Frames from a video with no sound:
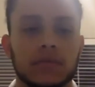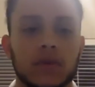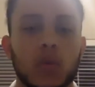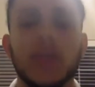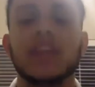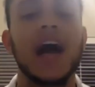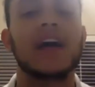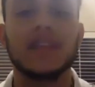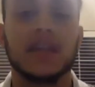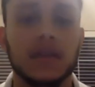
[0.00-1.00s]
We locked
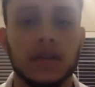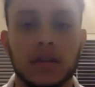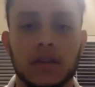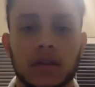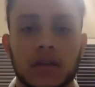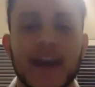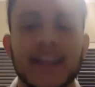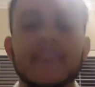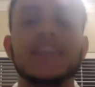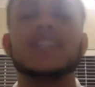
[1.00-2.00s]
in. Right
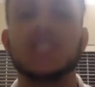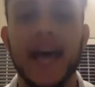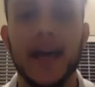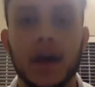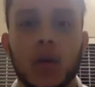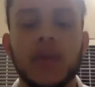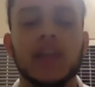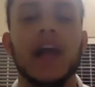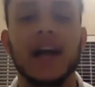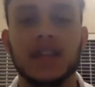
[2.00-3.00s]
in this chat, we
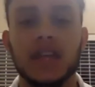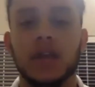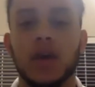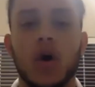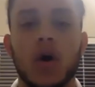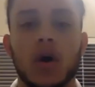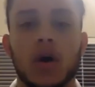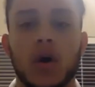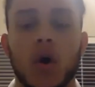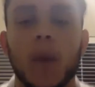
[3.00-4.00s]
locked in.
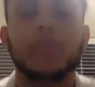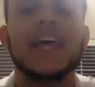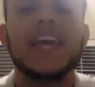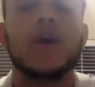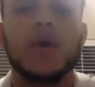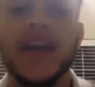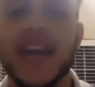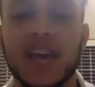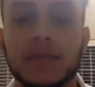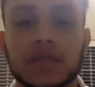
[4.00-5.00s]
Or play no
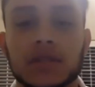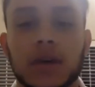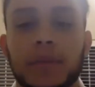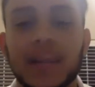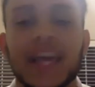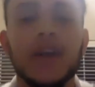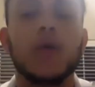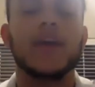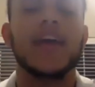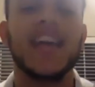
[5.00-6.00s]
games. Play
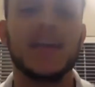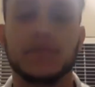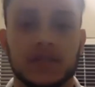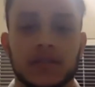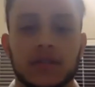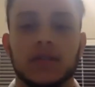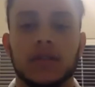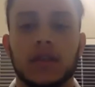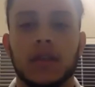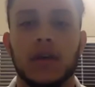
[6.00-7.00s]
no games.
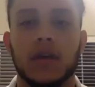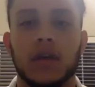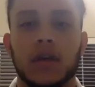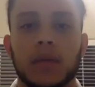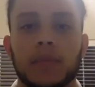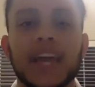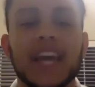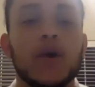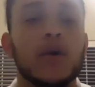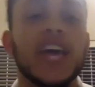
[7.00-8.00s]
Play
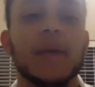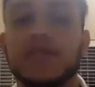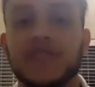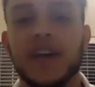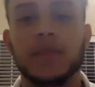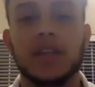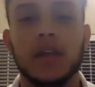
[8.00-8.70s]
no games, family.